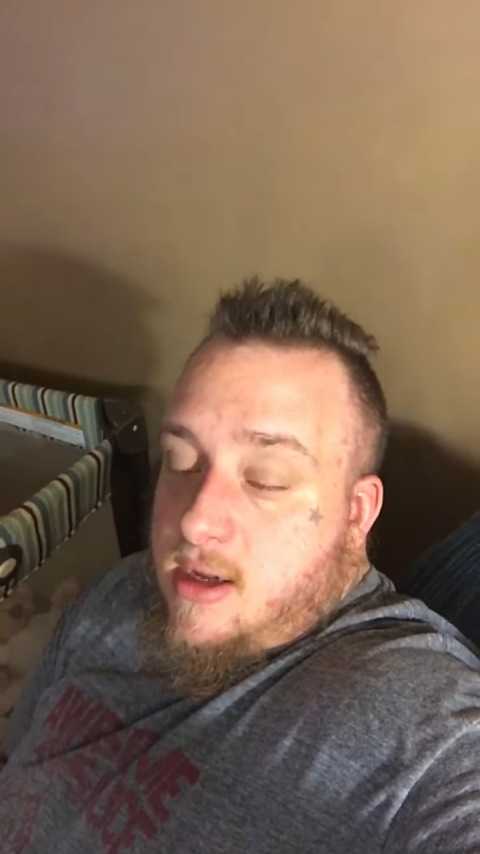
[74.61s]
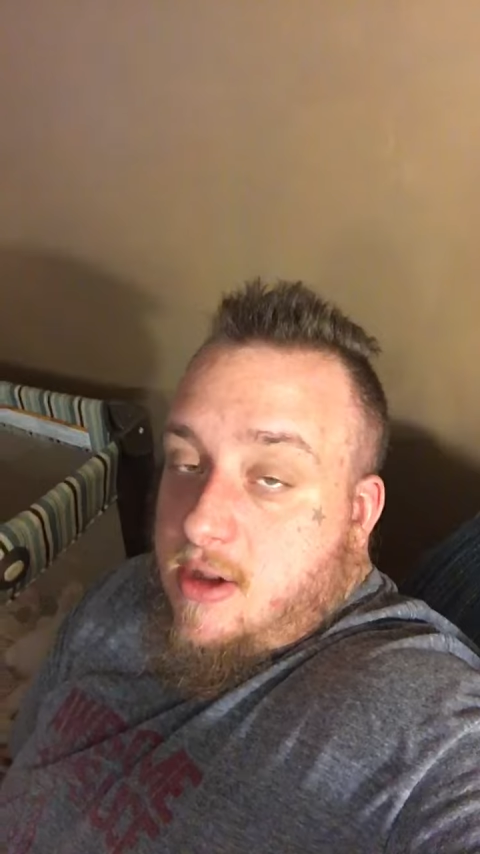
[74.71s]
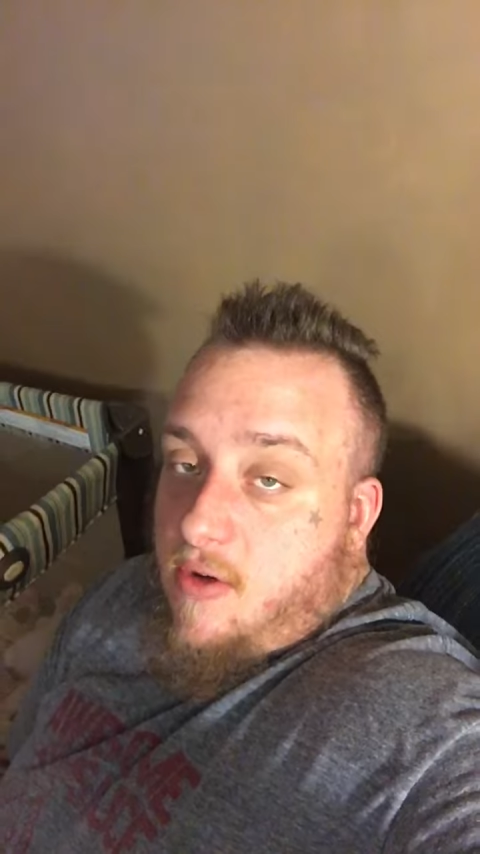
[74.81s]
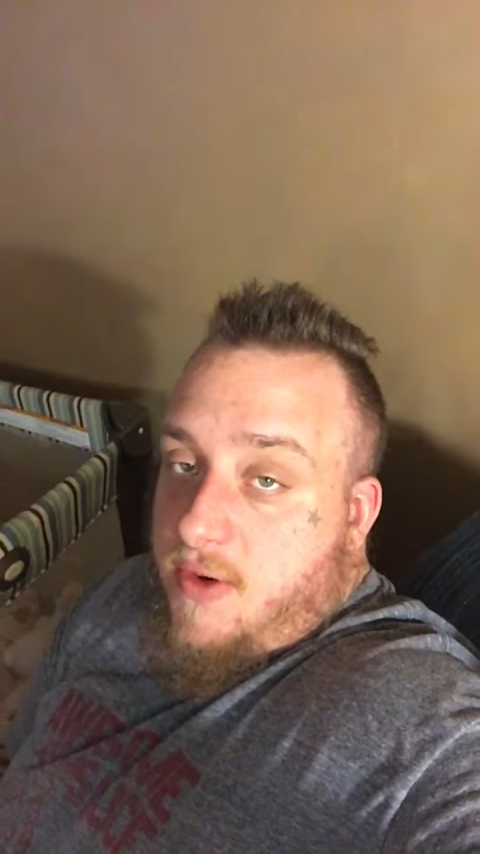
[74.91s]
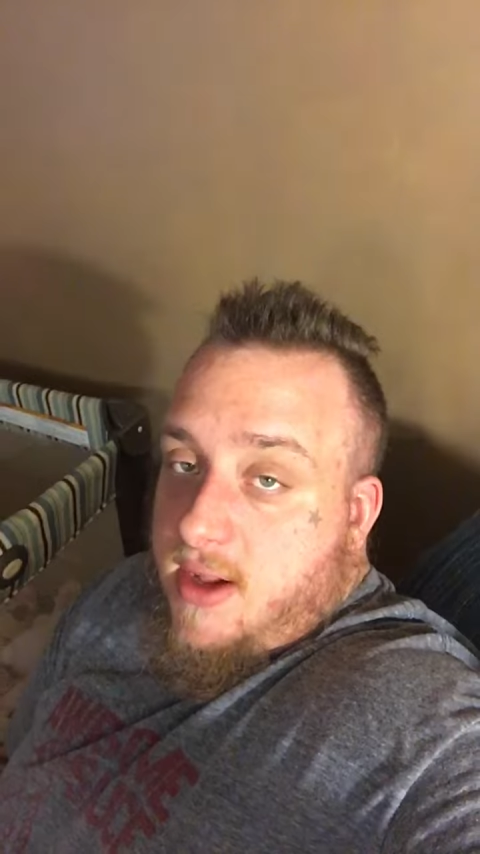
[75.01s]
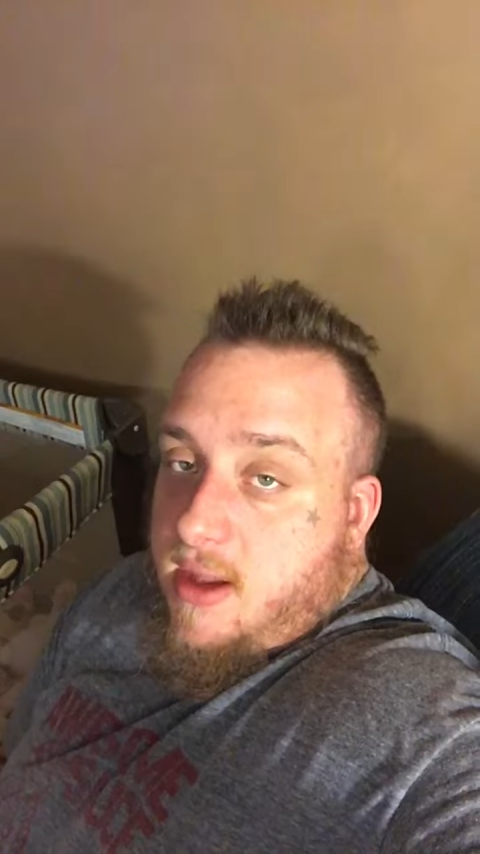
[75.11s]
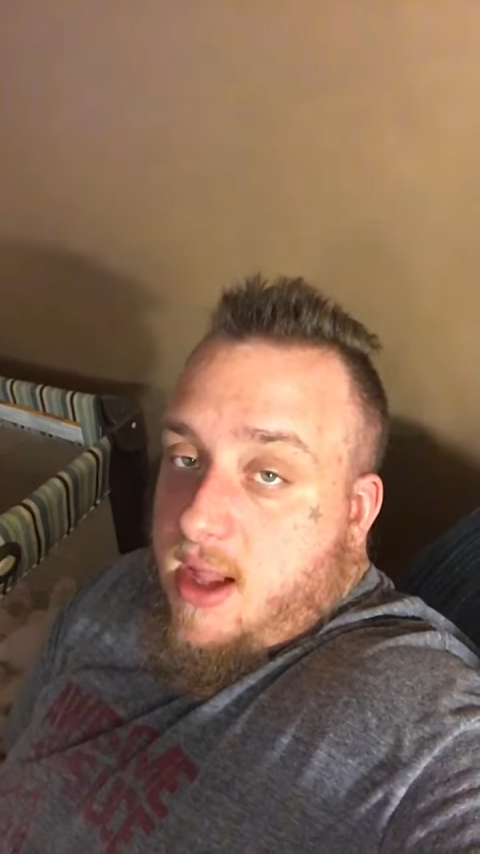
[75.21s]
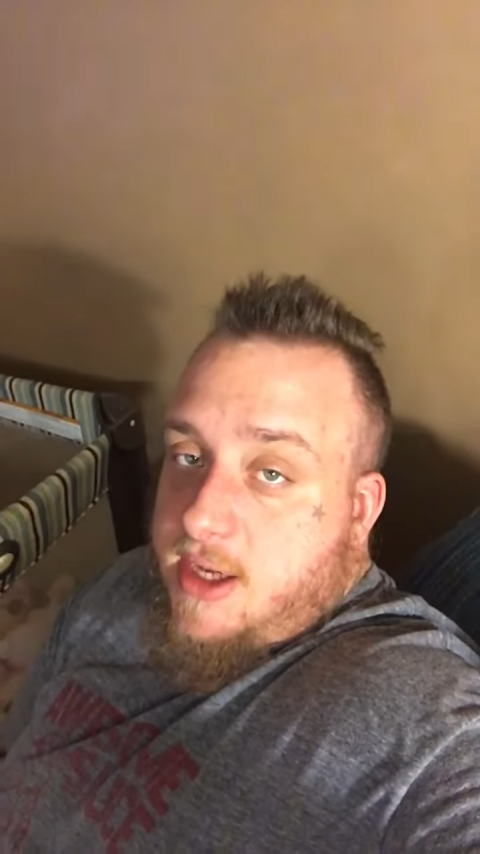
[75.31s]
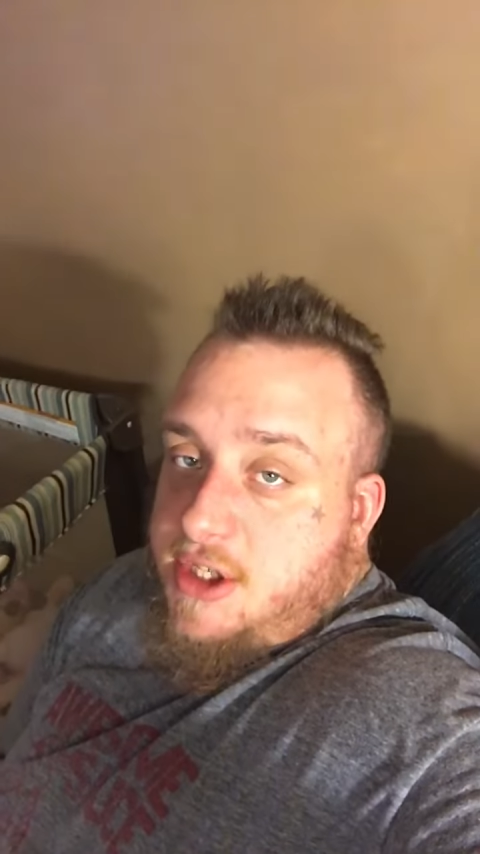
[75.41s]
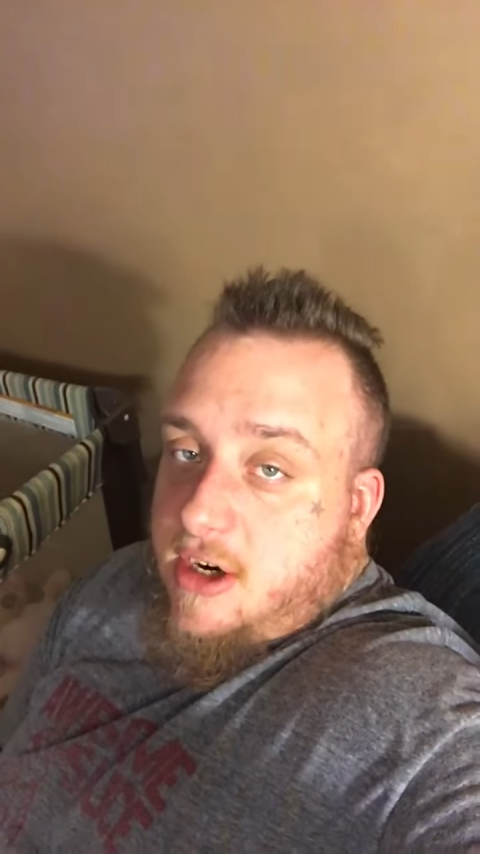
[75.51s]
Don't forget to
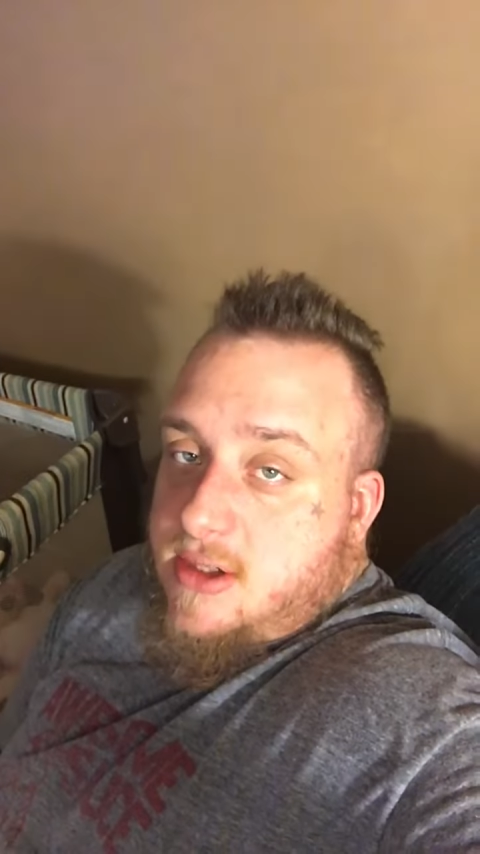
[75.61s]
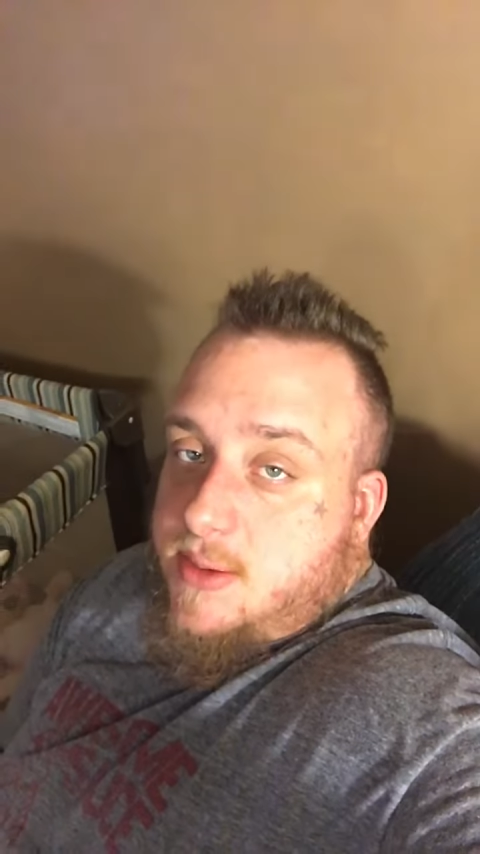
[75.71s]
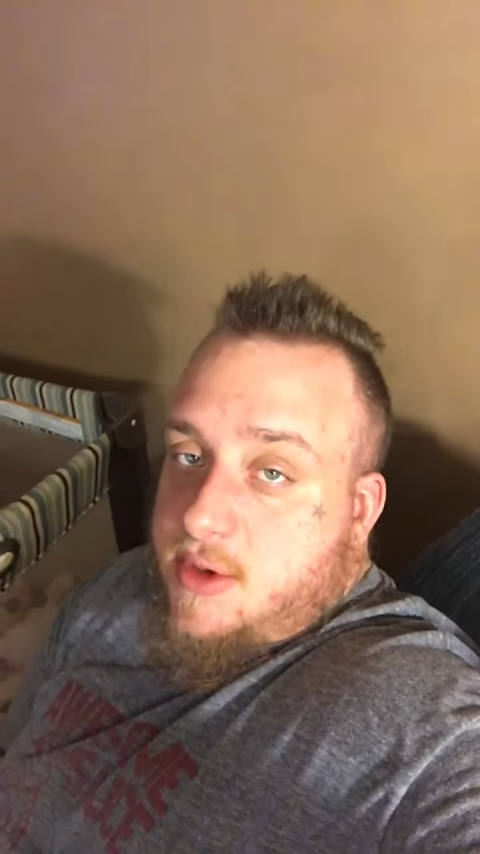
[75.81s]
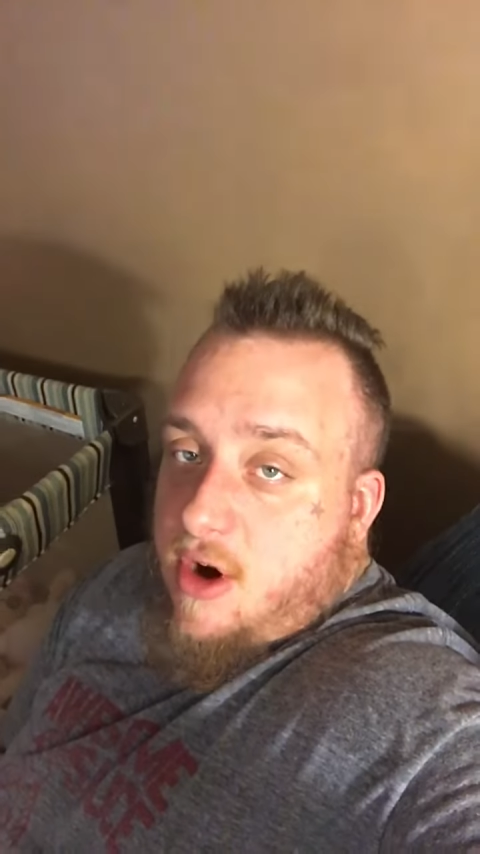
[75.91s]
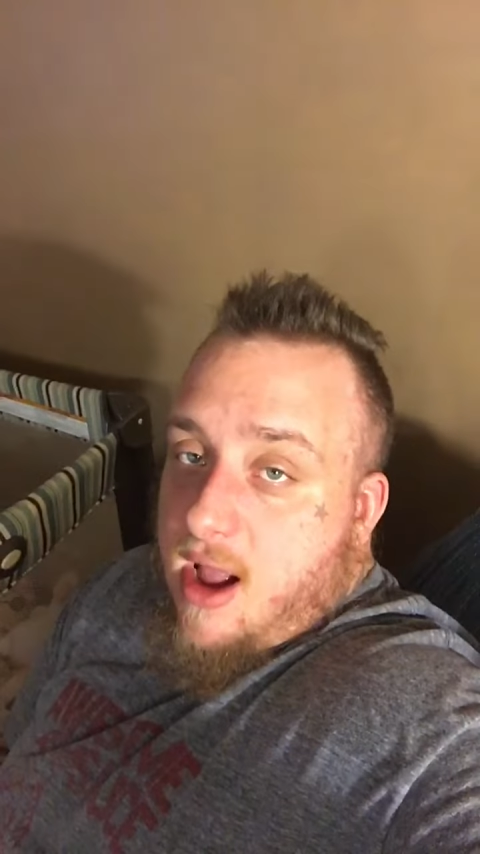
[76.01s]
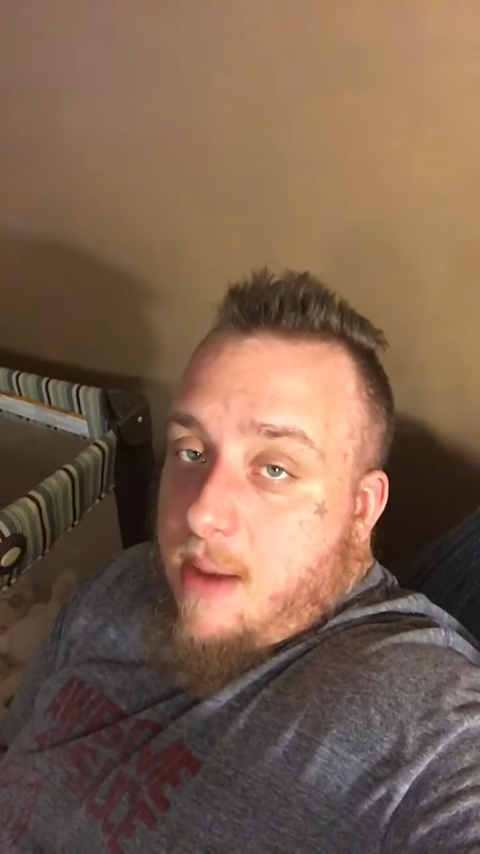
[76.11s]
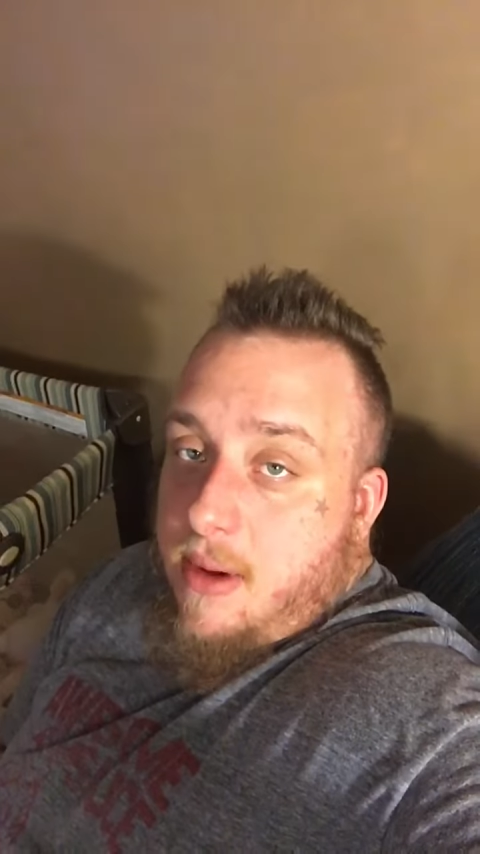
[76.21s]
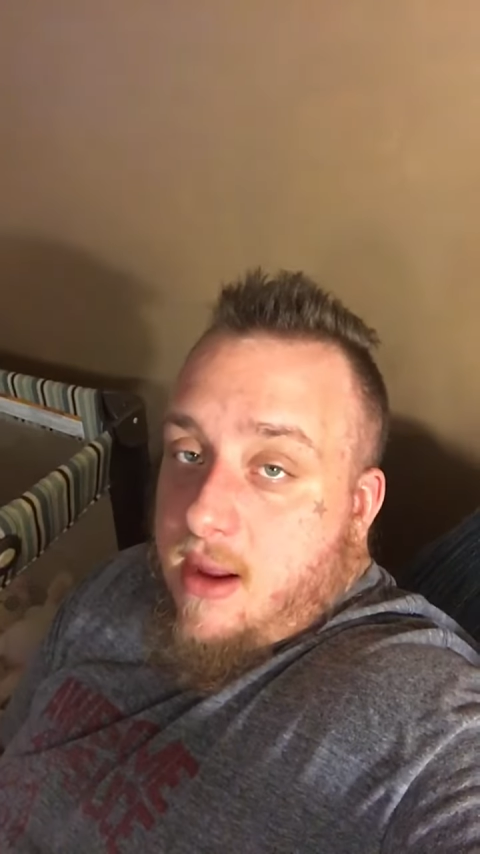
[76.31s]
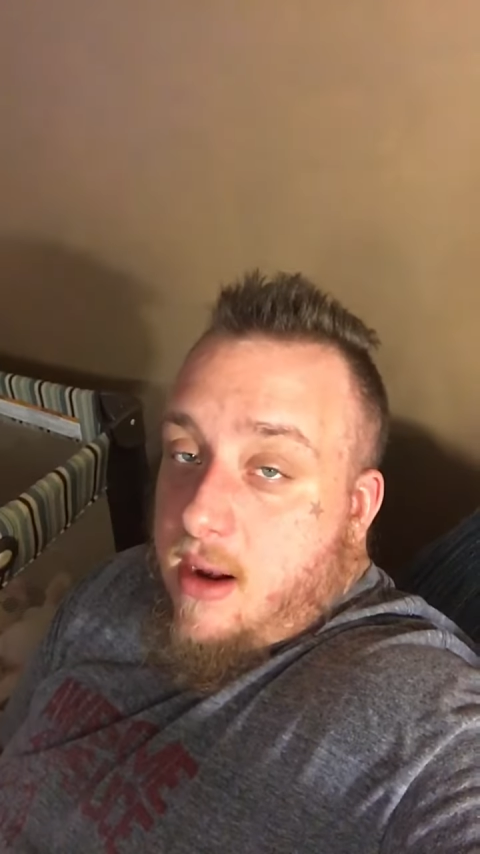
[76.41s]
like, share, subscribe.